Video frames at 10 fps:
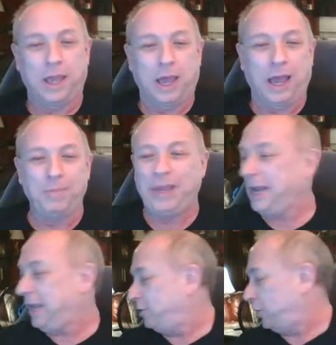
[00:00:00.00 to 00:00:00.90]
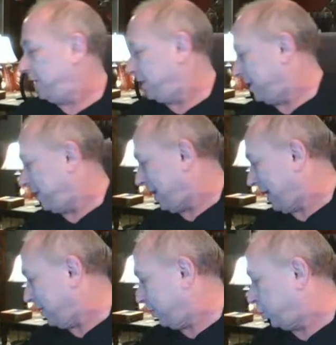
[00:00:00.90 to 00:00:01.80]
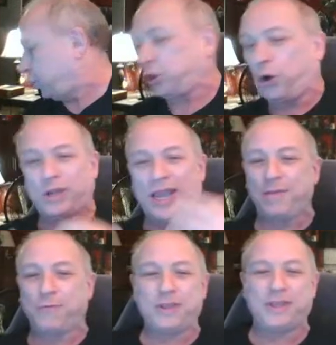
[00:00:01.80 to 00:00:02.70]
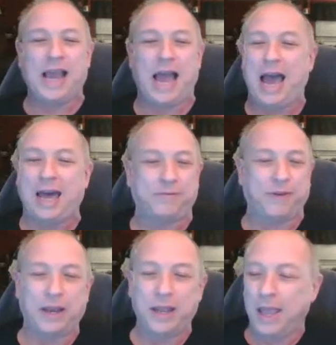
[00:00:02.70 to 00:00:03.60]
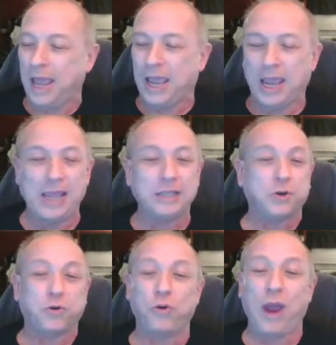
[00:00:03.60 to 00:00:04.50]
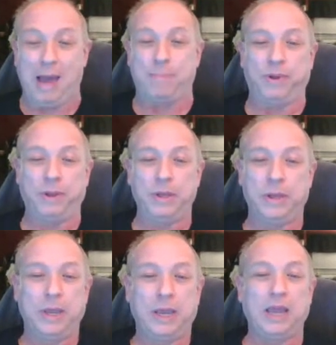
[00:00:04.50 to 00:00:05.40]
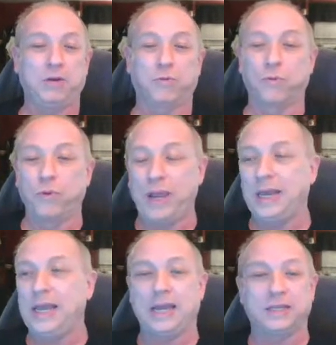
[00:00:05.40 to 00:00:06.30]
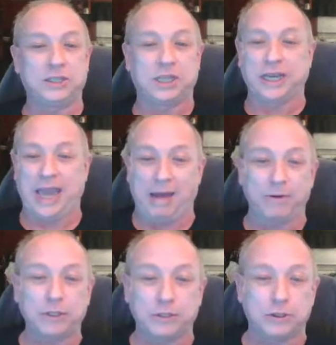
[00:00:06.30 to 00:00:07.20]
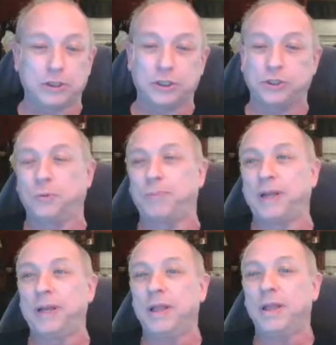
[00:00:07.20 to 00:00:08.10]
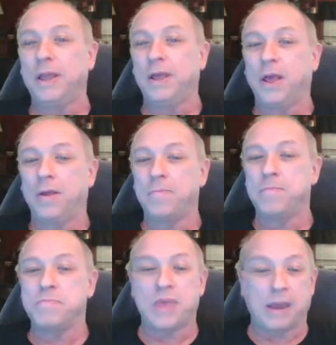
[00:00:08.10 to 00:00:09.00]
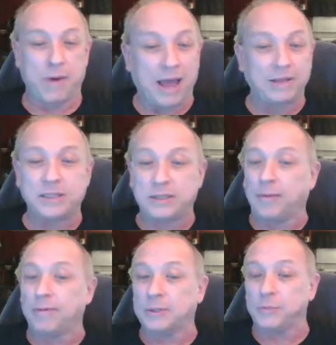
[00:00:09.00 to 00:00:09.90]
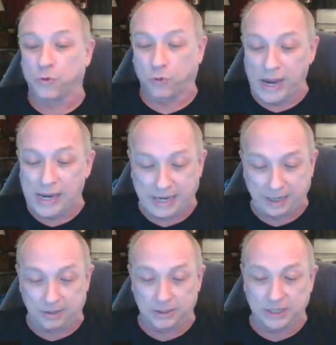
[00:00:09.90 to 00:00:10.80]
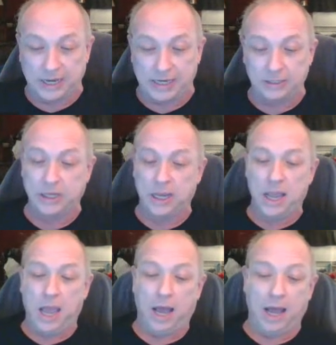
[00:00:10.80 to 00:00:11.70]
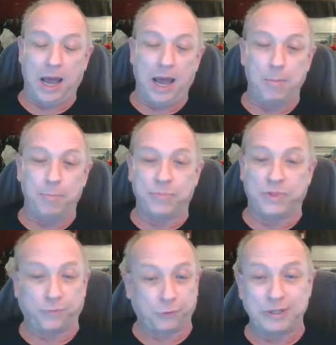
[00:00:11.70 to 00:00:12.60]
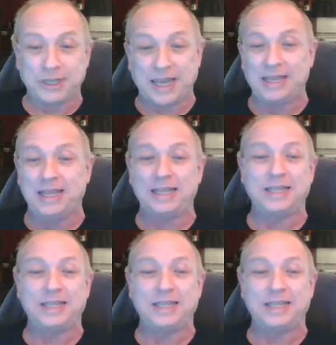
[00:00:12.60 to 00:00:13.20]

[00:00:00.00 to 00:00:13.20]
I mean, it just like took everything out of it. It's crap. It really is. The characters are stupid. There are some great kill scenes. The first kid that